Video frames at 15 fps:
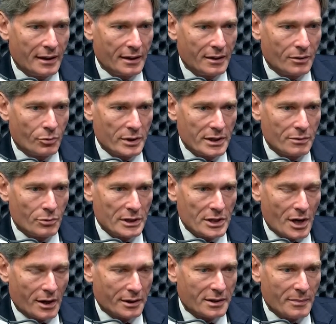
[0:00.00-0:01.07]
We, we
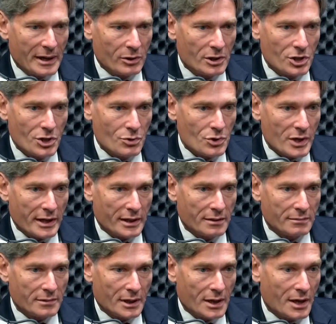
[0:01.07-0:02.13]
talked about issues like
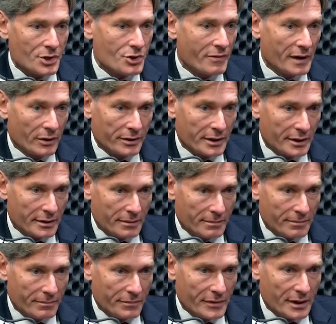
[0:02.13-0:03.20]
the cost of health care
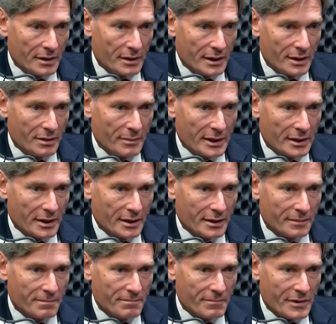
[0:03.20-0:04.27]
in, in
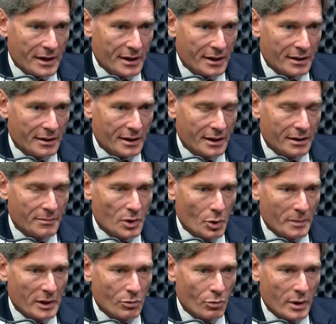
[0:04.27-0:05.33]
America uh, at a
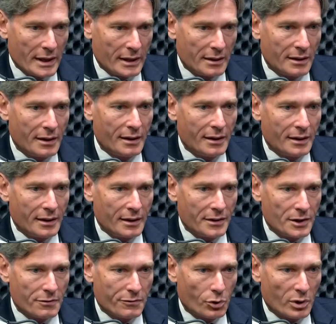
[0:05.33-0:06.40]
moment when
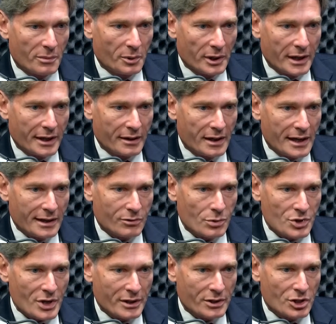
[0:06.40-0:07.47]
the Affordable Care Act
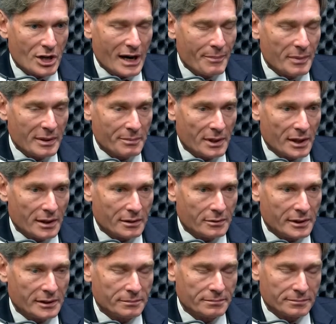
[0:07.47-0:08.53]
was on the chopping block.
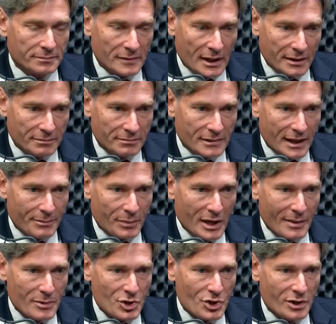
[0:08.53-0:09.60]
Well, I, I
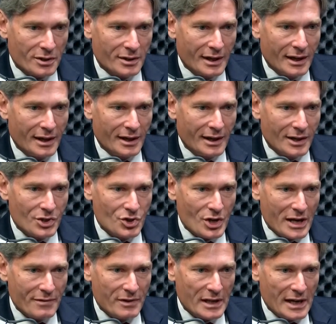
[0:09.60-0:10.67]
promised to
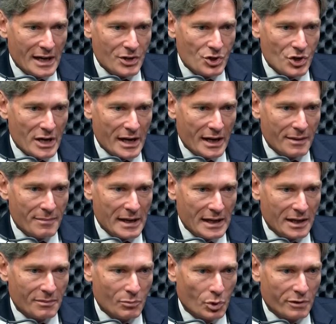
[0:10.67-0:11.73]
save the ACA,
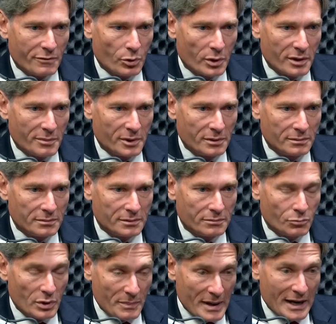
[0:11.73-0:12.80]
make it more affordable.
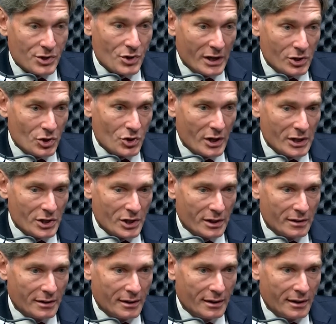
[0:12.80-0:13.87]
We passed
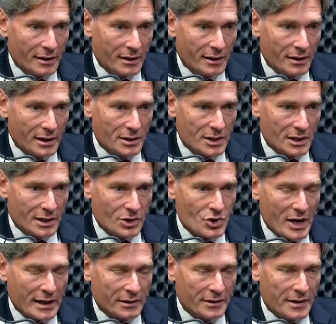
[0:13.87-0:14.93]
legislation that did
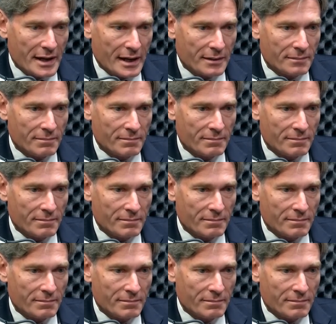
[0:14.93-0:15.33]
exactly that.